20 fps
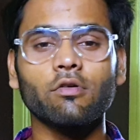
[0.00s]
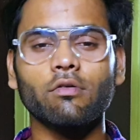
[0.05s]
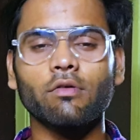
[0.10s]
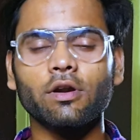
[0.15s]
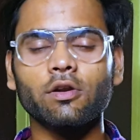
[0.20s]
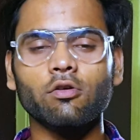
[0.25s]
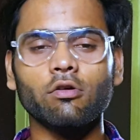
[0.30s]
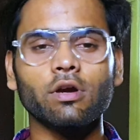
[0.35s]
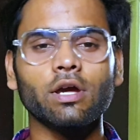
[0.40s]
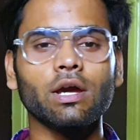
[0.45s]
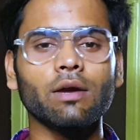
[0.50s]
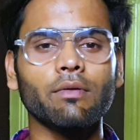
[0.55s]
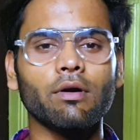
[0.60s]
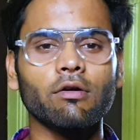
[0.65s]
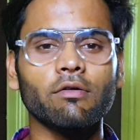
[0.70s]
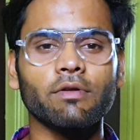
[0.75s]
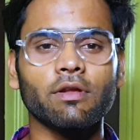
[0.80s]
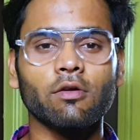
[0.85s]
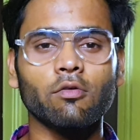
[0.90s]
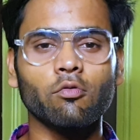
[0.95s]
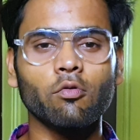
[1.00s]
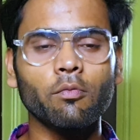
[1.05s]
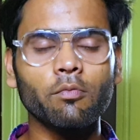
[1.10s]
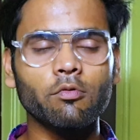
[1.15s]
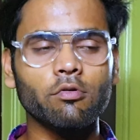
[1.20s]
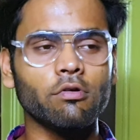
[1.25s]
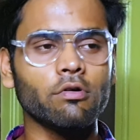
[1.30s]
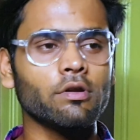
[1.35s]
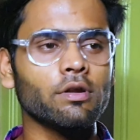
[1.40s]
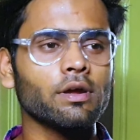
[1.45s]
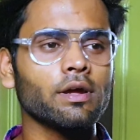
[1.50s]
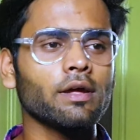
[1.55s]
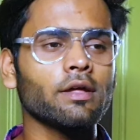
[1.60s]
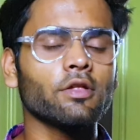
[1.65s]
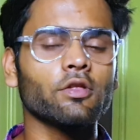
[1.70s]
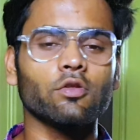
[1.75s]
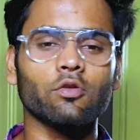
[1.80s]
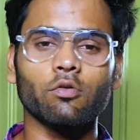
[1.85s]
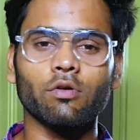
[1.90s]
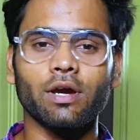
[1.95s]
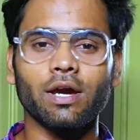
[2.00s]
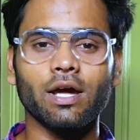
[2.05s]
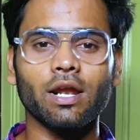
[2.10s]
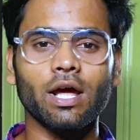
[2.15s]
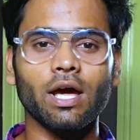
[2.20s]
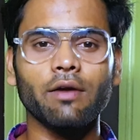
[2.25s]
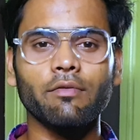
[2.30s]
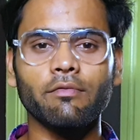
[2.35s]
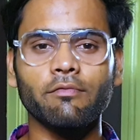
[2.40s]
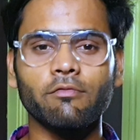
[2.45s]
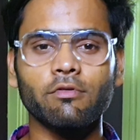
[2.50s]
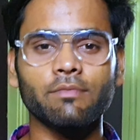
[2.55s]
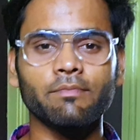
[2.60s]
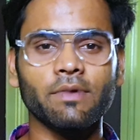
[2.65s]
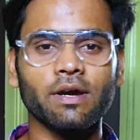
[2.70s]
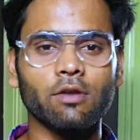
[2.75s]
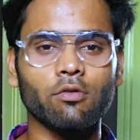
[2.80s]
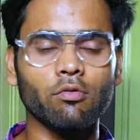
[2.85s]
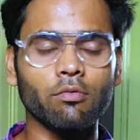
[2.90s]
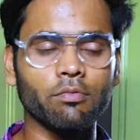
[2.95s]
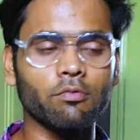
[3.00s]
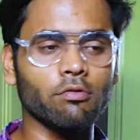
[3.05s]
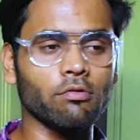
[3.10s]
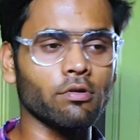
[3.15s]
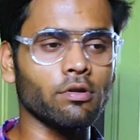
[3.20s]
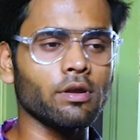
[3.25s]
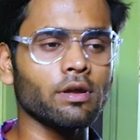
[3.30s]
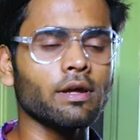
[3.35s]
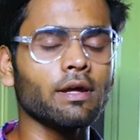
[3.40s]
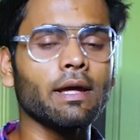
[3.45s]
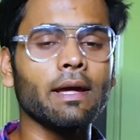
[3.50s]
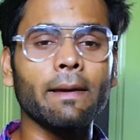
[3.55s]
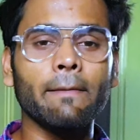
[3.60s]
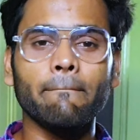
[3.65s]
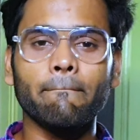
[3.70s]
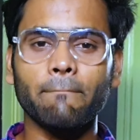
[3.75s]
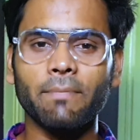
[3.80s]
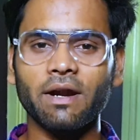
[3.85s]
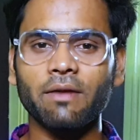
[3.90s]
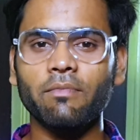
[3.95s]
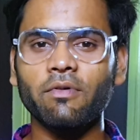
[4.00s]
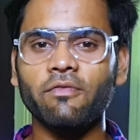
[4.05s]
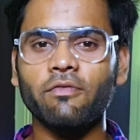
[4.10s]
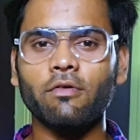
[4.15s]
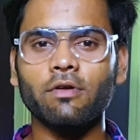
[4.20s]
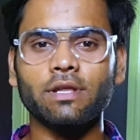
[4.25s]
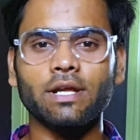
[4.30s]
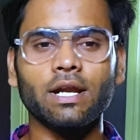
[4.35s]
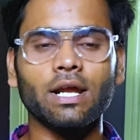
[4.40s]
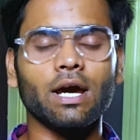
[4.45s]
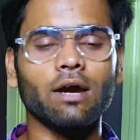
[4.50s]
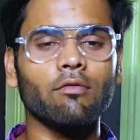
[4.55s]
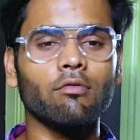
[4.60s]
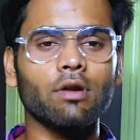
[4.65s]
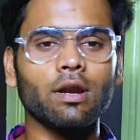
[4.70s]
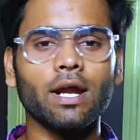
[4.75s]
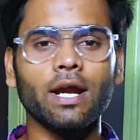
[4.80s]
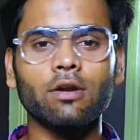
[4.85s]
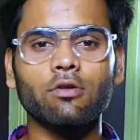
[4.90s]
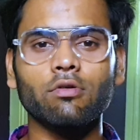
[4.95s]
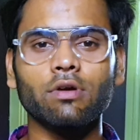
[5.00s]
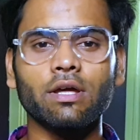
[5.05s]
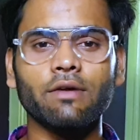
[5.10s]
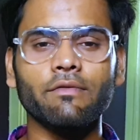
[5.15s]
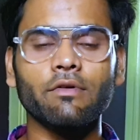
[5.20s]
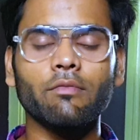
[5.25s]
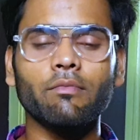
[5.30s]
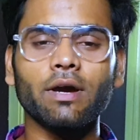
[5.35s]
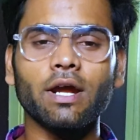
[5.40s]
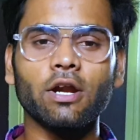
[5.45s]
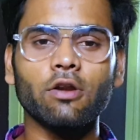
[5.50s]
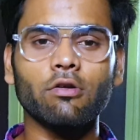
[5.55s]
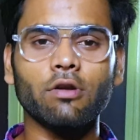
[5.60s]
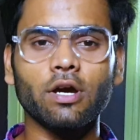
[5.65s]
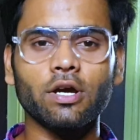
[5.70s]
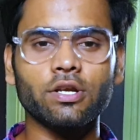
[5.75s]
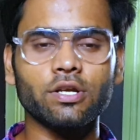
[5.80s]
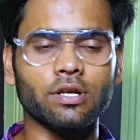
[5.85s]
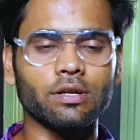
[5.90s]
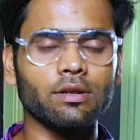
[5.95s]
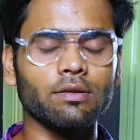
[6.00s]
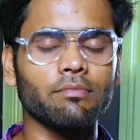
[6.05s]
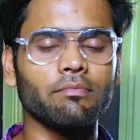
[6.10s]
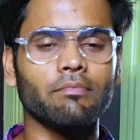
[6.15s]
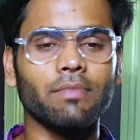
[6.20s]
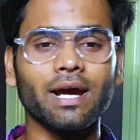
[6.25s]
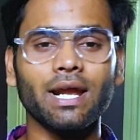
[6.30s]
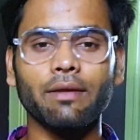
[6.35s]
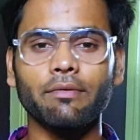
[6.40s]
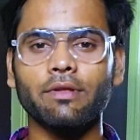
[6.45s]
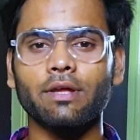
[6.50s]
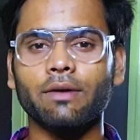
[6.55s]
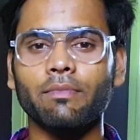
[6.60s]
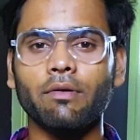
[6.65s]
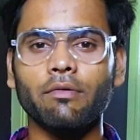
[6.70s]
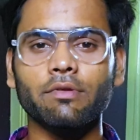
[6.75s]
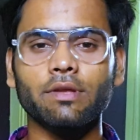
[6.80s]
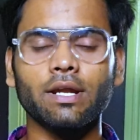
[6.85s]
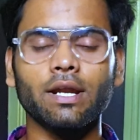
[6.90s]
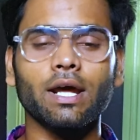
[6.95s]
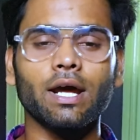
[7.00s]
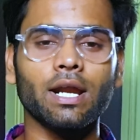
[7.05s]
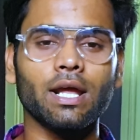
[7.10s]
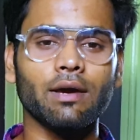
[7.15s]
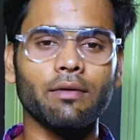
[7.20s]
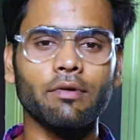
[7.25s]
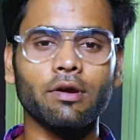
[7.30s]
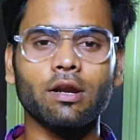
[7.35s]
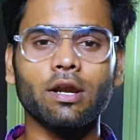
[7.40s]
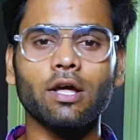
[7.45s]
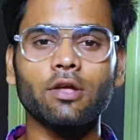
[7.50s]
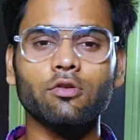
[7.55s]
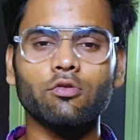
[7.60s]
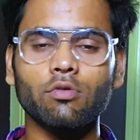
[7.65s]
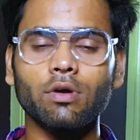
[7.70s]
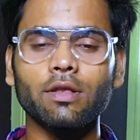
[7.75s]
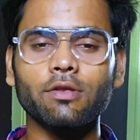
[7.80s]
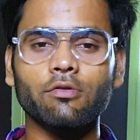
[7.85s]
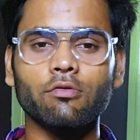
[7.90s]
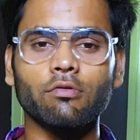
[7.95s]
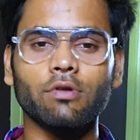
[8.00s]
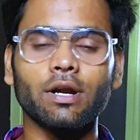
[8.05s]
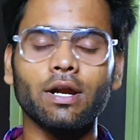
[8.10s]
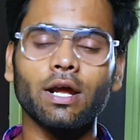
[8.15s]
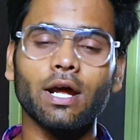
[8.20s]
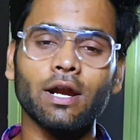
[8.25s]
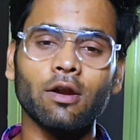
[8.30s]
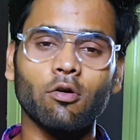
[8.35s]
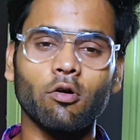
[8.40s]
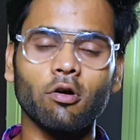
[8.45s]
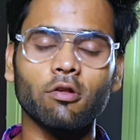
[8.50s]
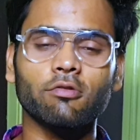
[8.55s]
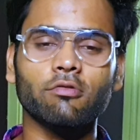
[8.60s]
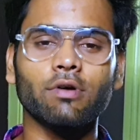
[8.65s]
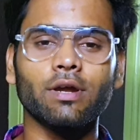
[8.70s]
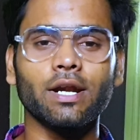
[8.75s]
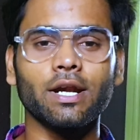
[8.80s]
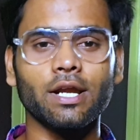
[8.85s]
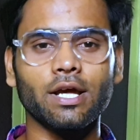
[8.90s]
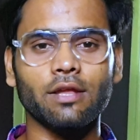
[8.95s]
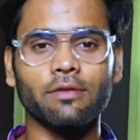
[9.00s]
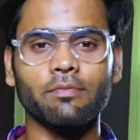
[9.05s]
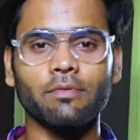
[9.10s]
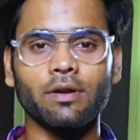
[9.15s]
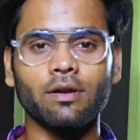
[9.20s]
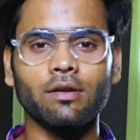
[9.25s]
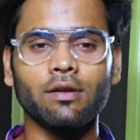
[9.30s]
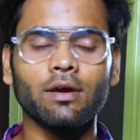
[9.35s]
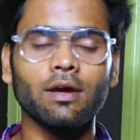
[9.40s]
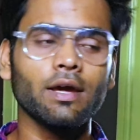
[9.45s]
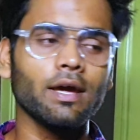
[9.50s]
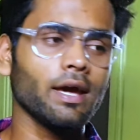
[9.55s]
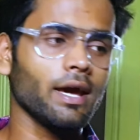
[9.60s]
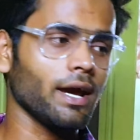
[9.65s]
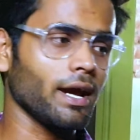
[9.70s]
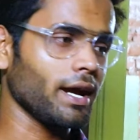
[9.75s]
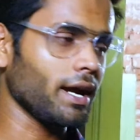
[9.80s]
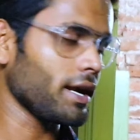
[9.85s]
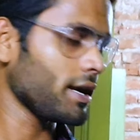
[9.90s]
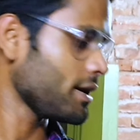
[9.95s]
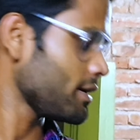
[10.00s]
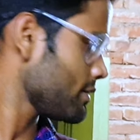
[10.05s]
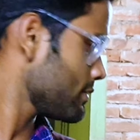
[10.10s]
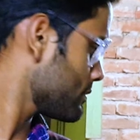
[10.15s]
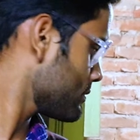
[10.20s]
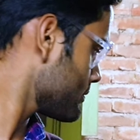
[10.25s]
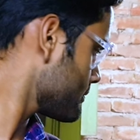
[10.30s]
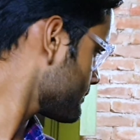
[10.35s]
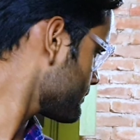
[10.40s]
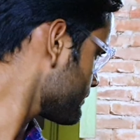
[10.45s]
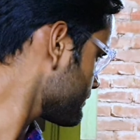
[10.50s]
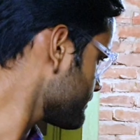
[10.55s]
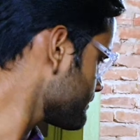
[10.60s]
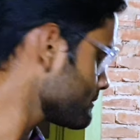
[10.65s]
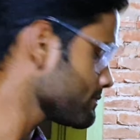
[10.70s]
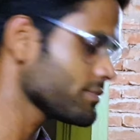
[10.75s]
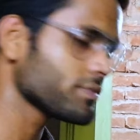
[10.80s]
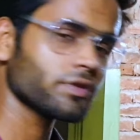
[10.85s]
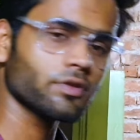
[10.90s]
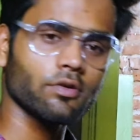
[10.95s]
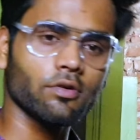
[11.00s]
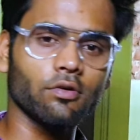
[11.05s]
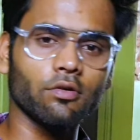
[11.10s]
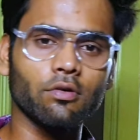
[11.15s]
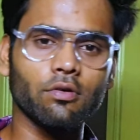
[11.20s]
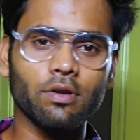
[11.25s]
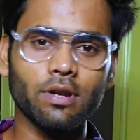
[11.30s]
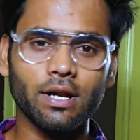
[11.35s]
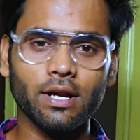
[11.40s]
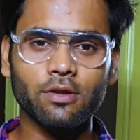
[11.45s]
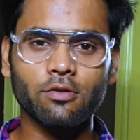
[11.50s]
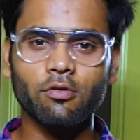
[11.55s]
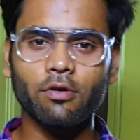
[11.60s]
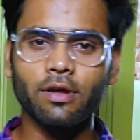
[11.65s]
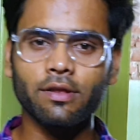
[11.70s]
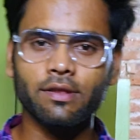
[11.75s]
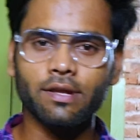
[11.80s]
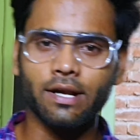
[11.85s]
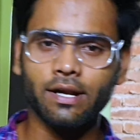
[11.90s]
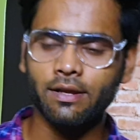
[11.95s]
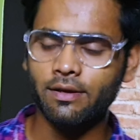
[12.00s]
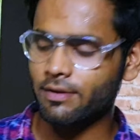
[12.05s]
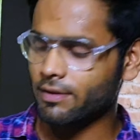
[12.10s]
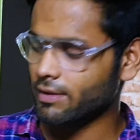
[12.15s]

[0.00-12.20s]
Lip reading: were talking about the room tour, so here I am with my room tour. But before that, I would like to give you my introduction. My name is YAKEEN and I am a class 12 student and also a NEET aspirant. And so let's go inside.